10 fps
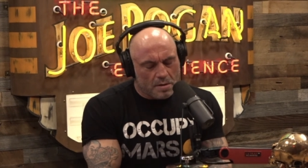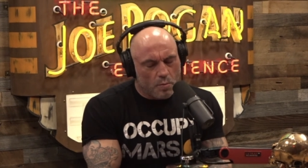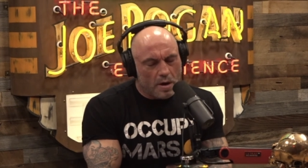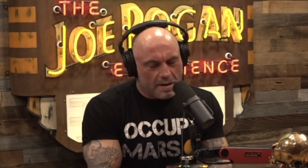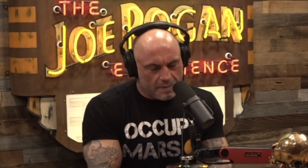
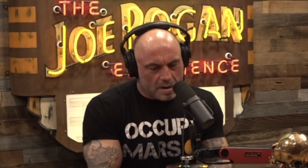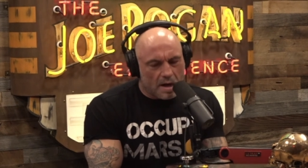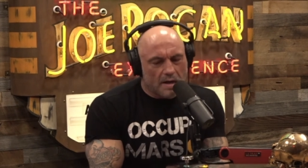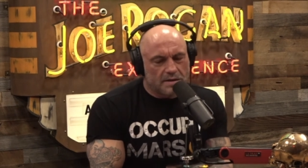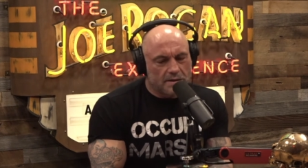whatever
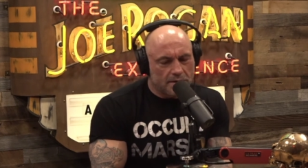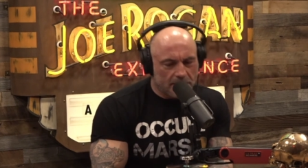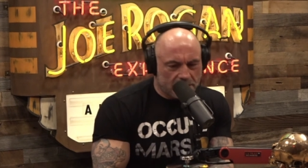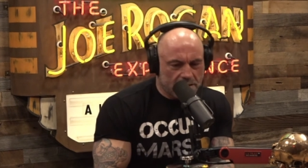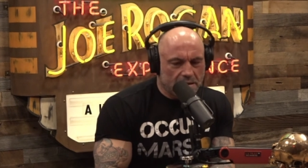
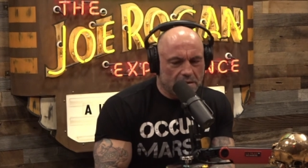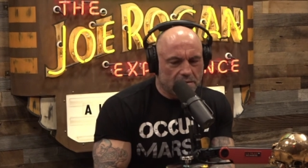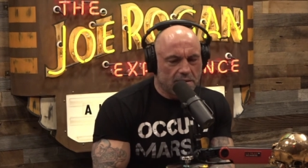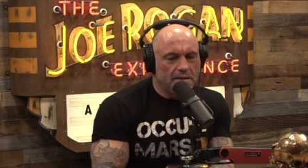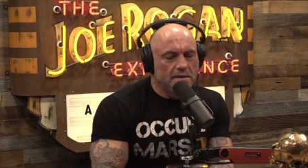consciousness
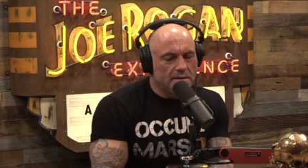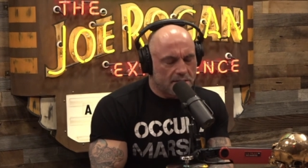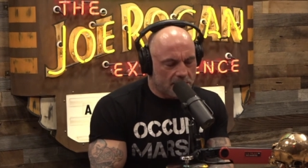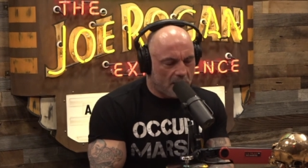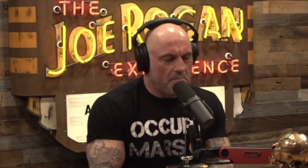is into
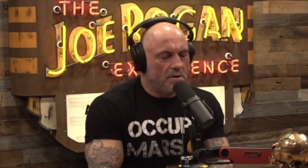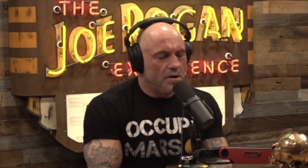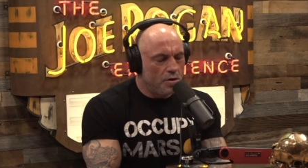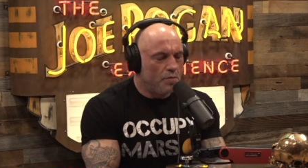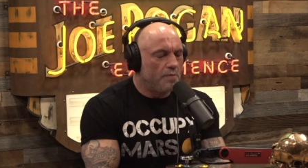
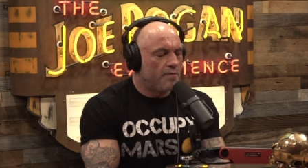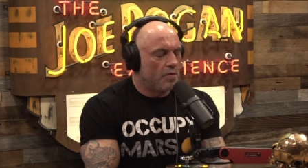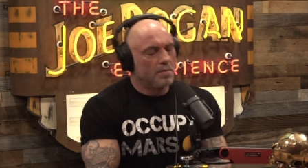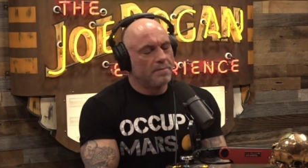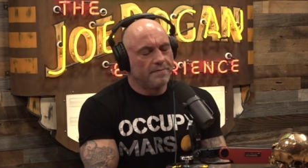some new
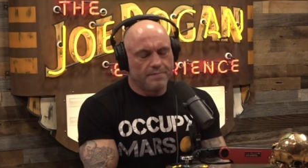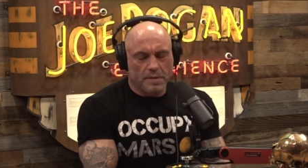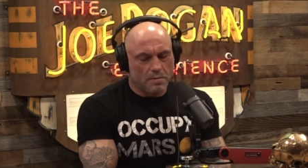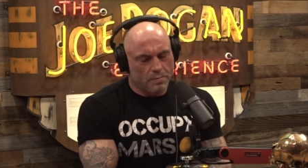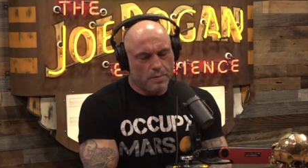form of, you
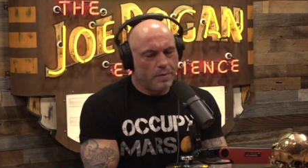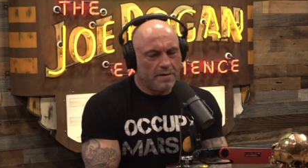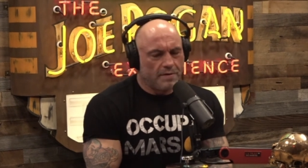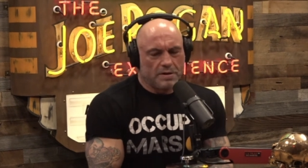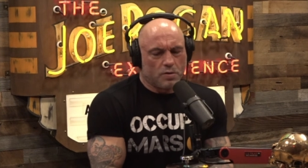know,
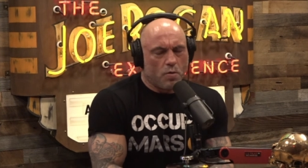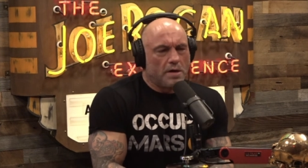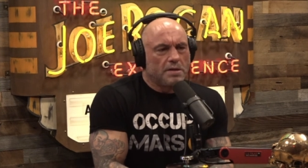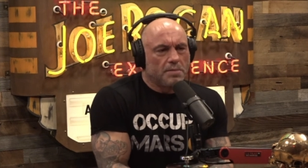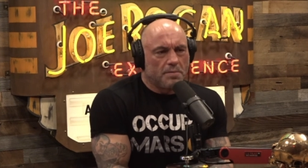whatever it is,
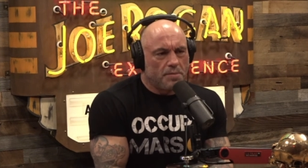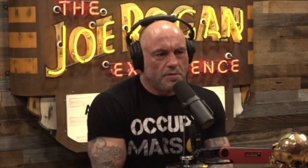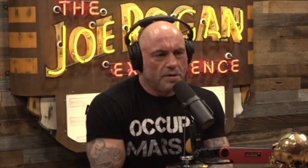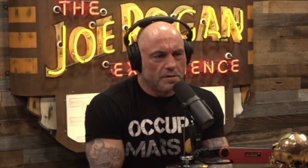quantum computing